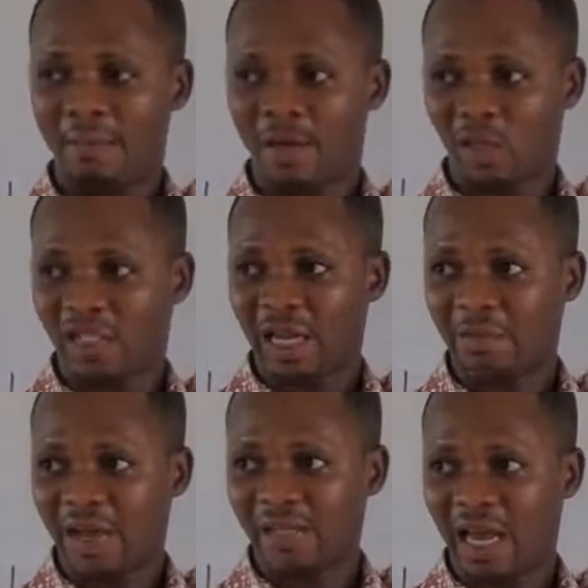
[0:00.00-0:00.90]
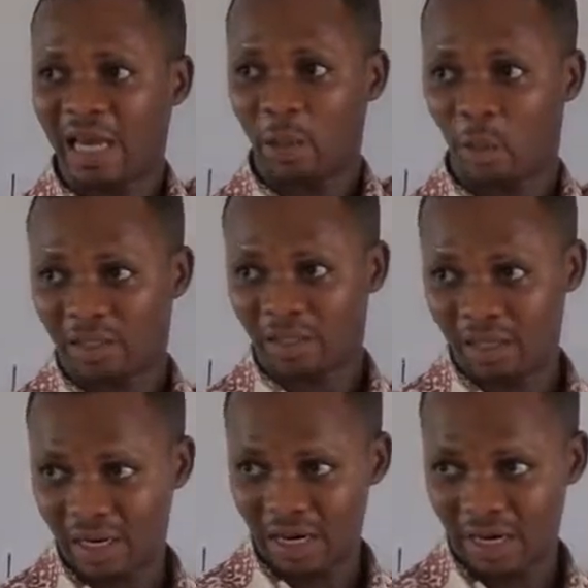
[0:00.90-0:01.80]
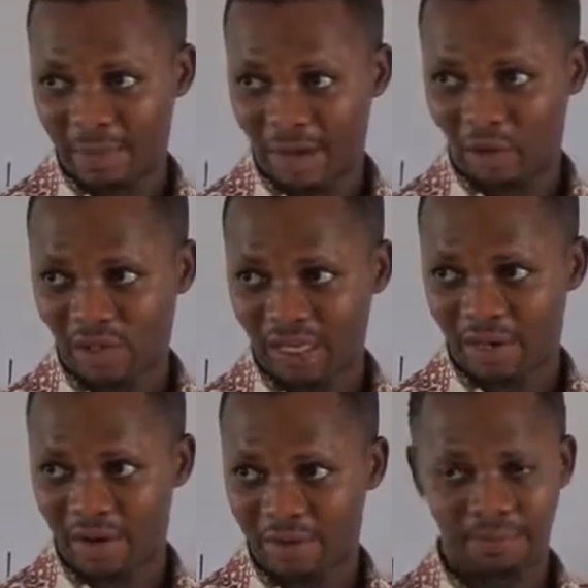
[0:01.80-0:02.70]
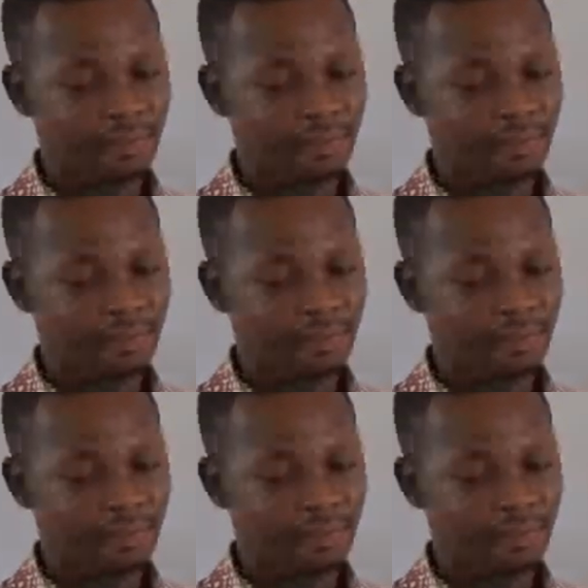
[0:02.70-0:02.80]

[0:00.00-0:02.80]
major segment and in what? The minor segment.